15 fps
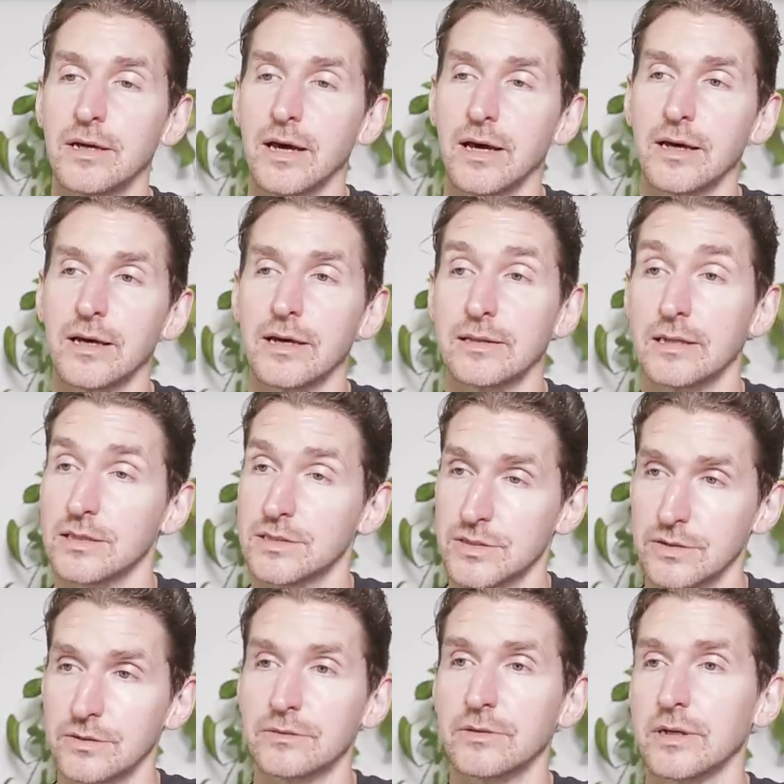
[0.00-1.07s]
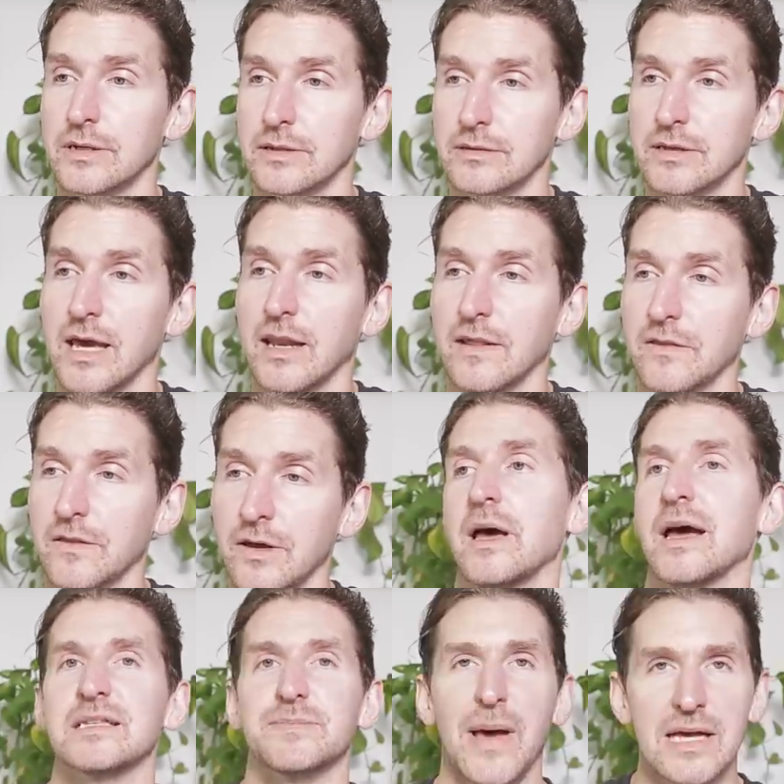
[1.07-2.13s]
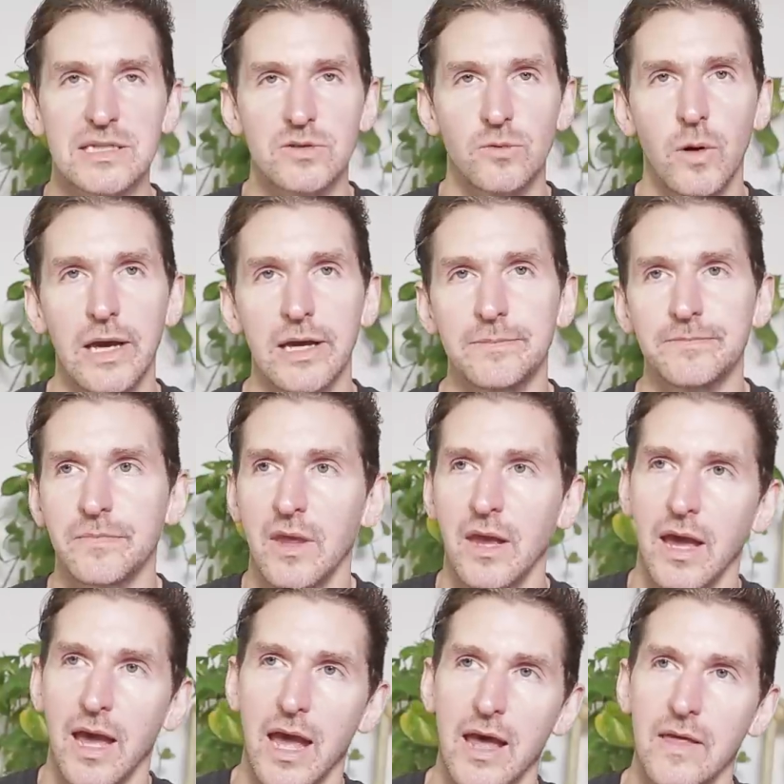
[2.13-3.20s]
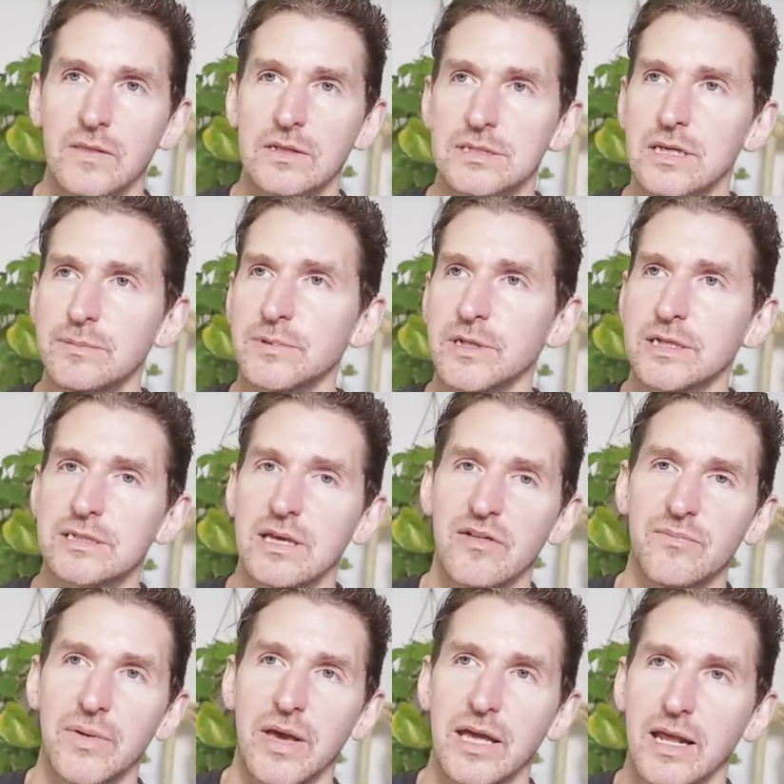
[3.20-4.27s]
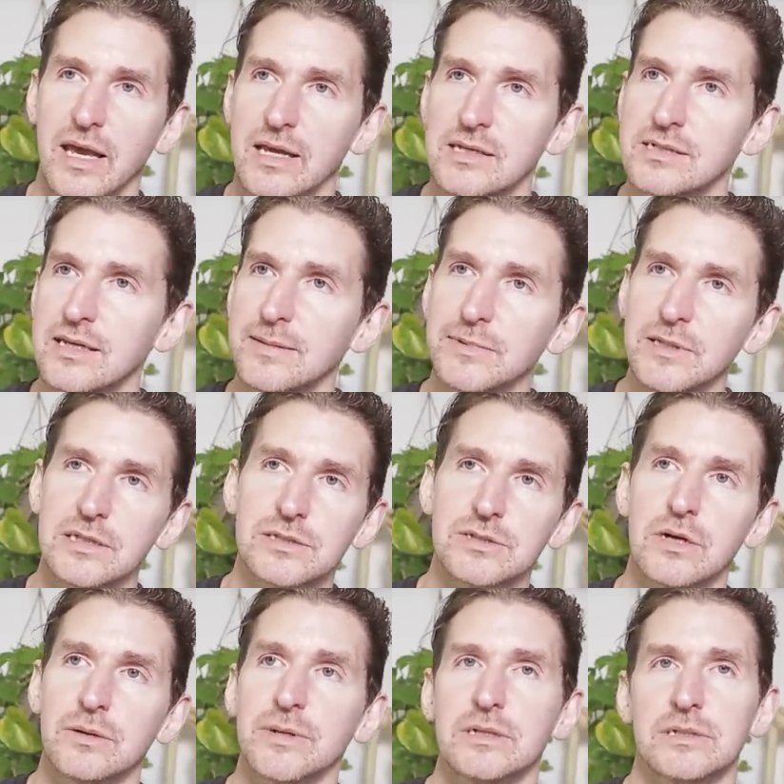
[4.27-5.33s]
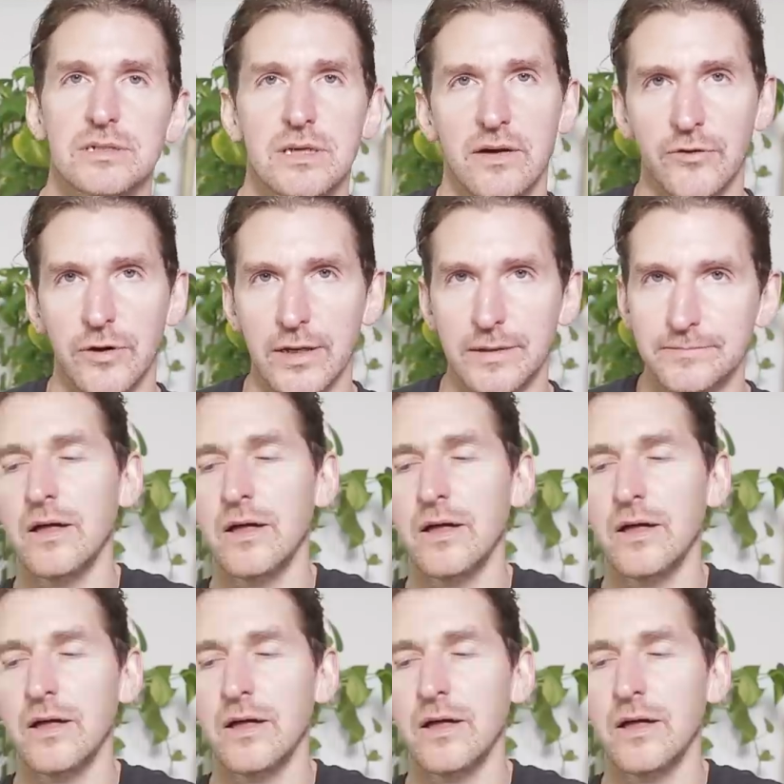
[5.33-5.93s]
at least to Kenneth, has passed away, and the siblings have made a deeply disturbing discovery.